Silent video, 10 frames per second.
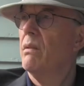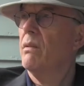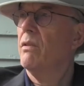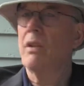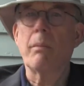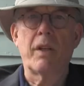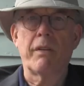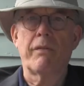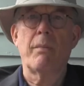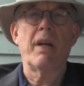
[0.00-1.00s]

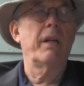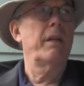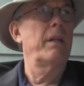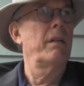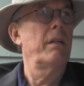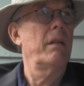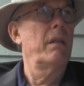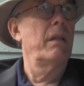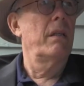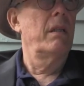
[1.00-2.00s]
something for men,
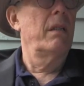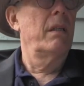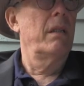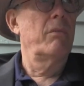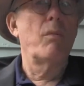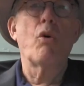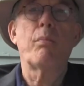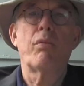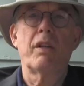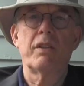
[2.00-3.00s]
a more
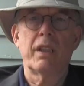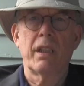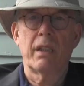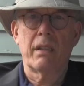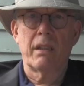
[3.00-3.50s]
pressing uh,